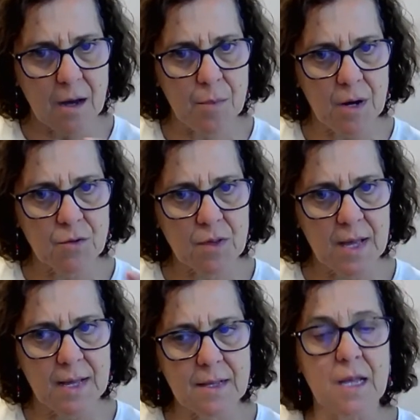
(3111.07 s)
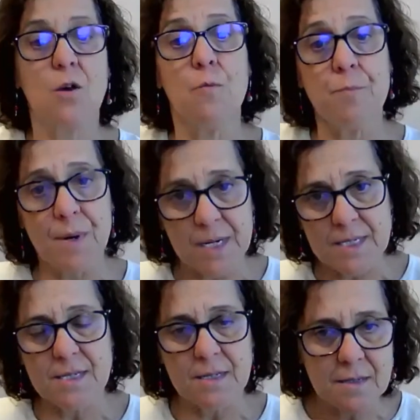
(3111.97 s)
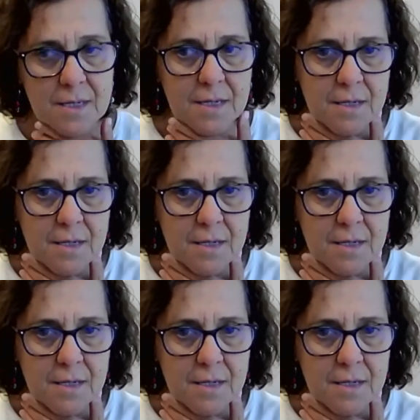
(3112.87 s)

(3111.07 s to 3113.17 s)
about that in comparison